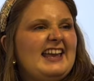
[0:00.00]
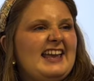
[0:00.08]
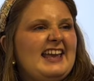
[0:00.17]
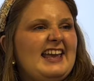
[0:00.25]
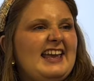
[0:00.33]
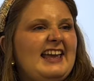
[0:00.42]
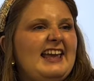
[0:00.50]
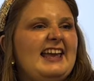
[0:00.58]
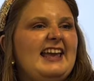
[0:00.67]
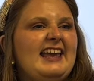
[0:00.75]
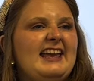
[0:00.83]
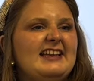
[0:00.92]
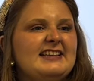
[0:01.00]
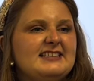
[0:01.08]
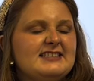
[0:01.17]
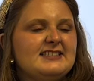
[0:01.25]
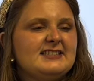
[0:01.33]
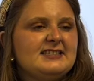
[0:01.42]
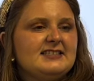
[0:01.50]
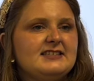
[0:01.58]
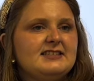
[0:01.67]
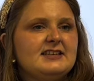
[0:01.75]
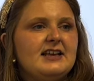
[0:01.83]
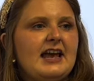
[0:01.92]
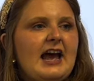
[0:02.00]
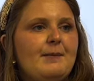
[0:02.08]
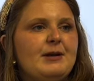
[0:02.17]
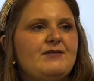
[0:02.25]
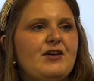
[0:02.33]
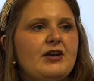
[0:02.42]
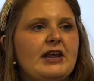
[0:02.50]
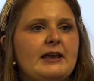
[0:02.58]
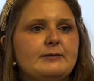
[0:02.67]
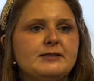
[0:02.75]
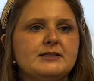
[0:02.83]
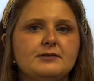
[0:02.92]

Is. How many phonemes?